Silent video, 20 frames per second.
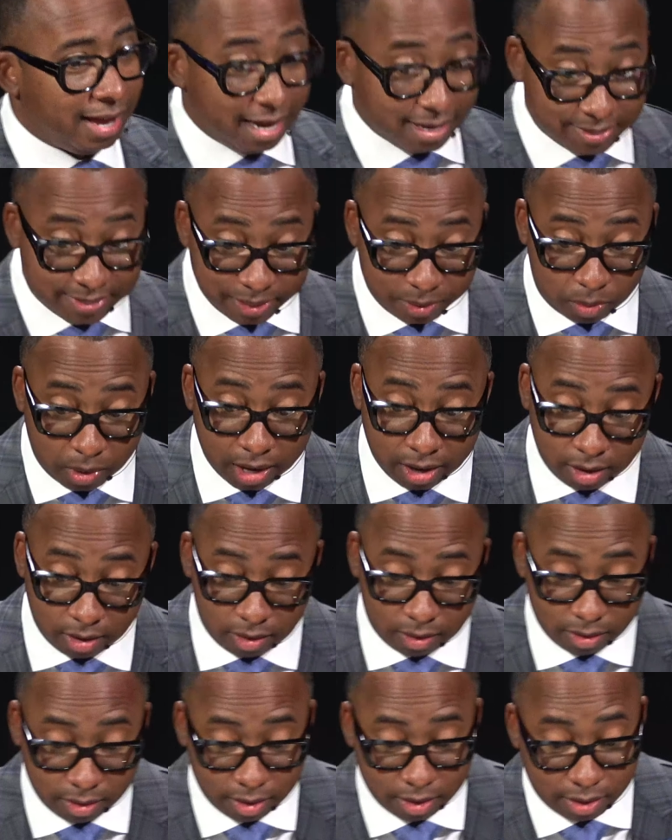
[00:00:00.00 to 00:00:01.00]
I said,
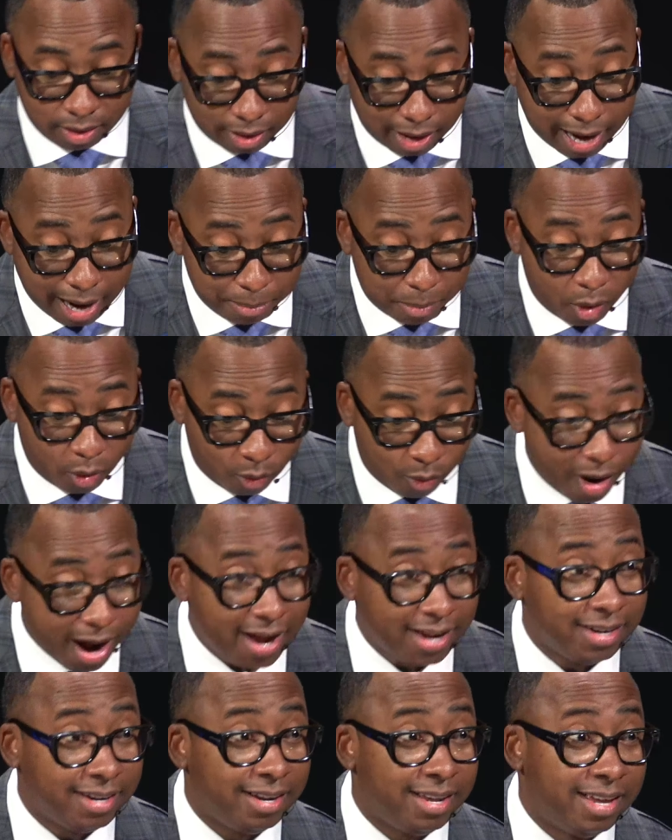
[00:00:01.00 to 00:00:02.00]
well, I'm going to
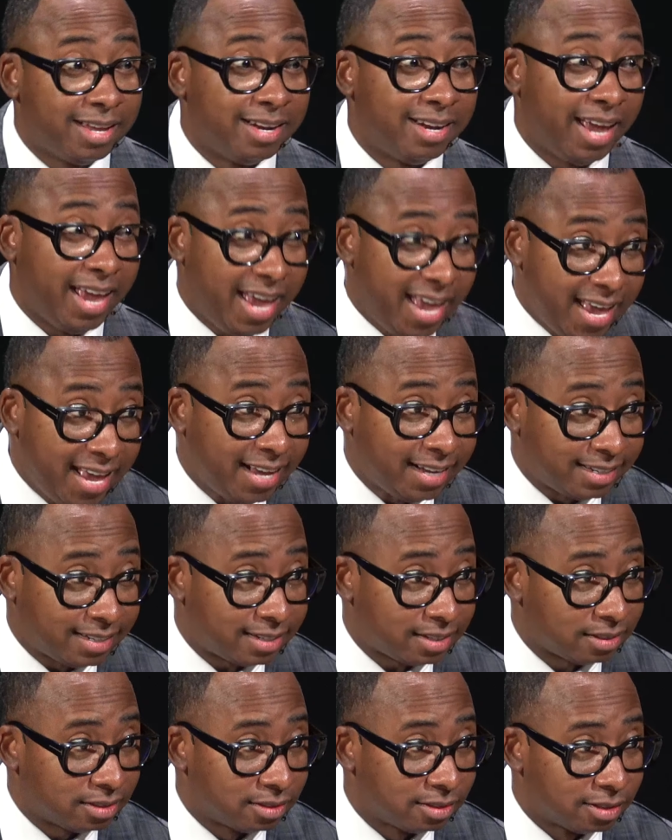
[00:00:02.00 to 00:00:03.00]
write in
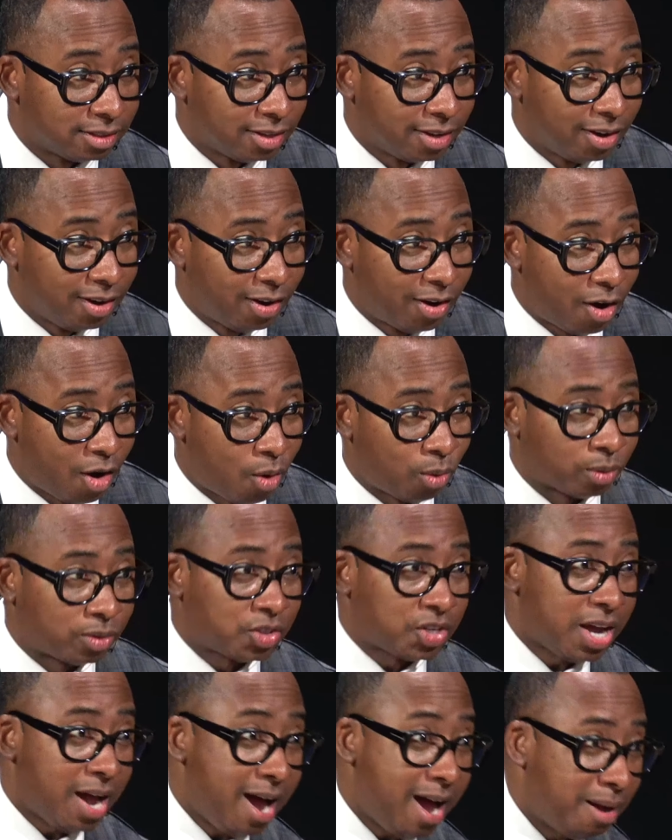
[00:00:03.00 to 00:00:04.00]
ink on
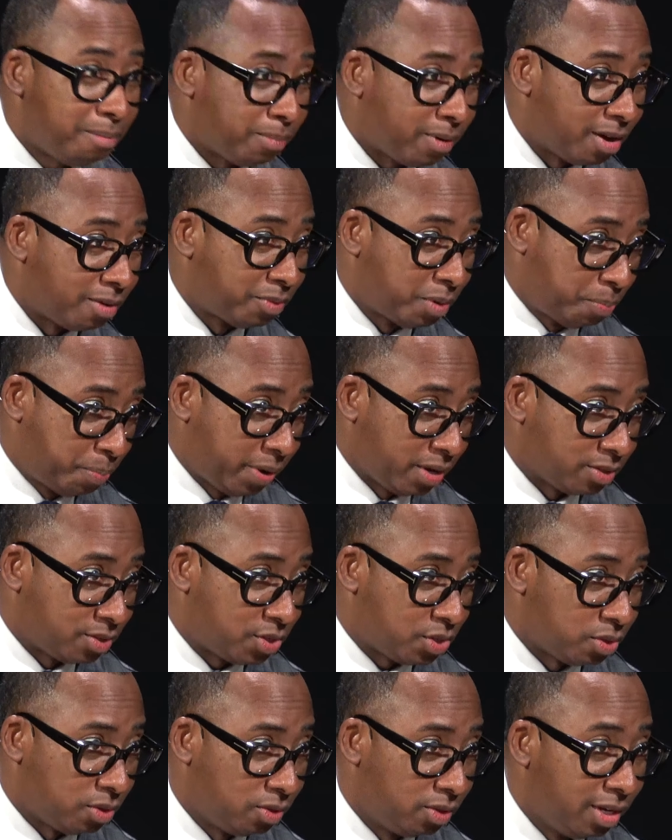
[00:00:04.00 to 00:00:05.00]
top of the
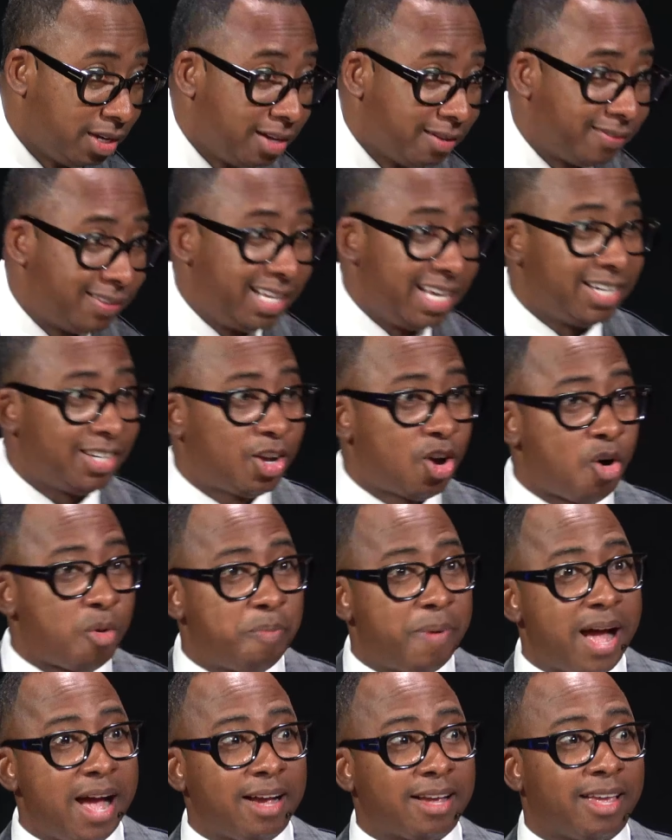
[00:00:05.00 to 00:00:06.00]
pencil, then go
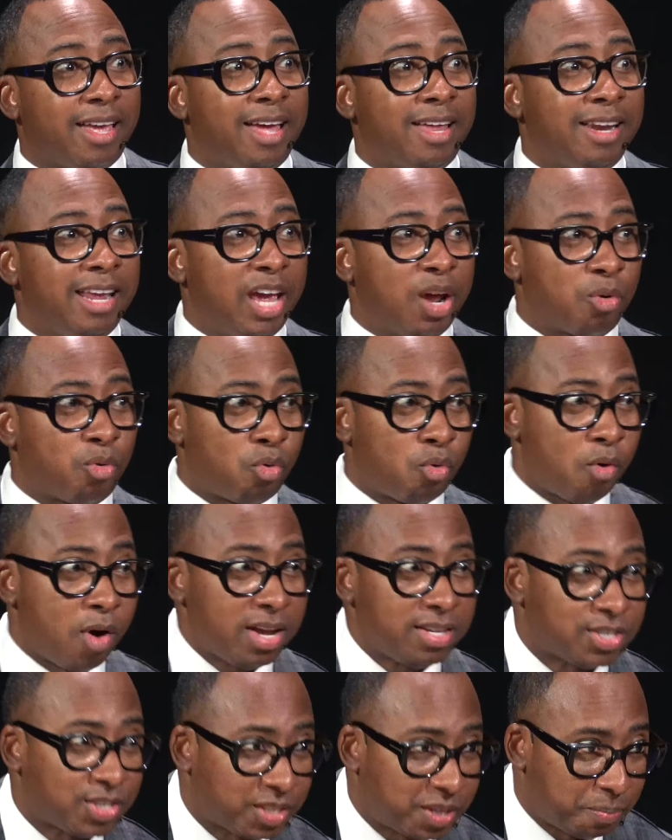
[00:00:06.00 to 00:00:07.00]
back and
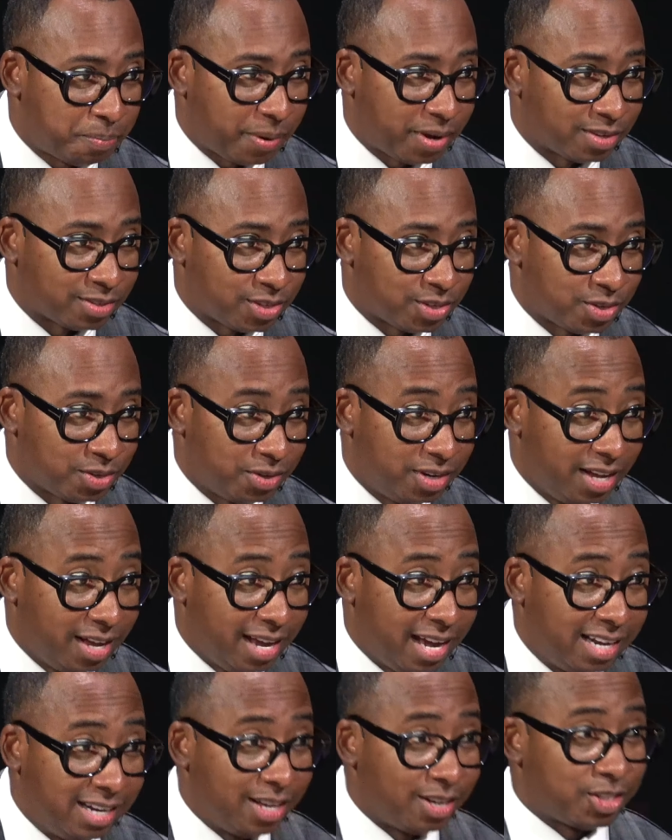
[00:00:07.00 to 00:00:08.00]
erase the pencil,
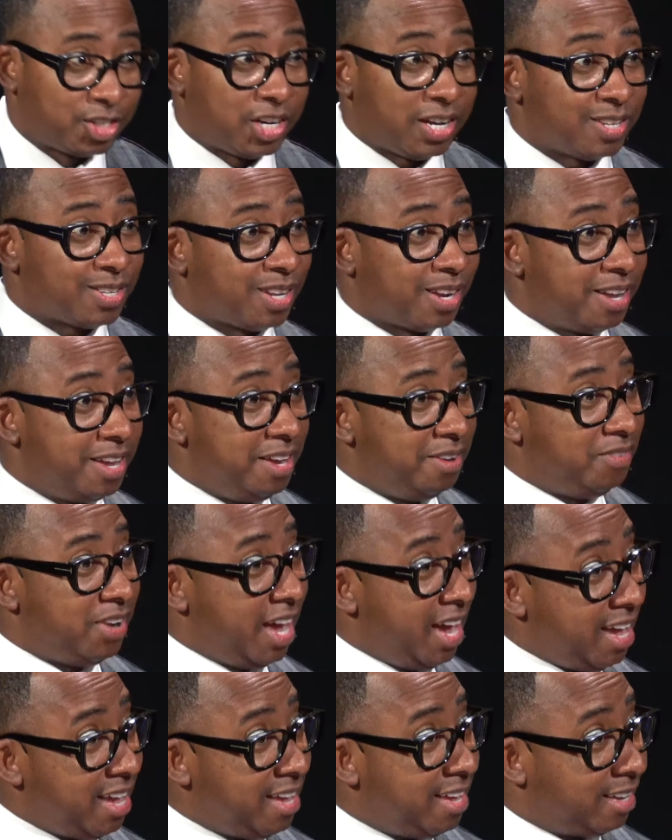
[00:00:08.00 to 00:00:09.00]
and it'll just leave
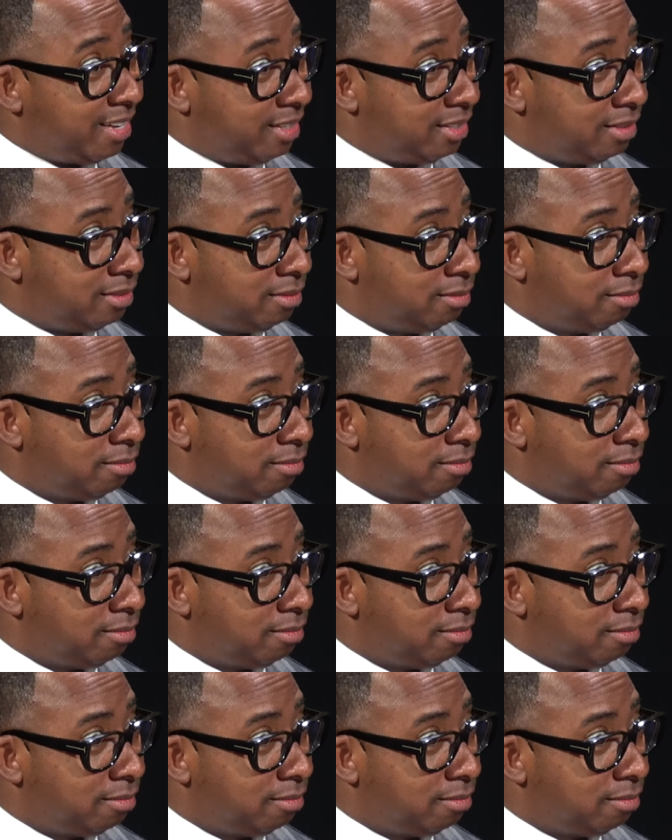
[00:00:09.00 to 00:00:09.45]
the ink.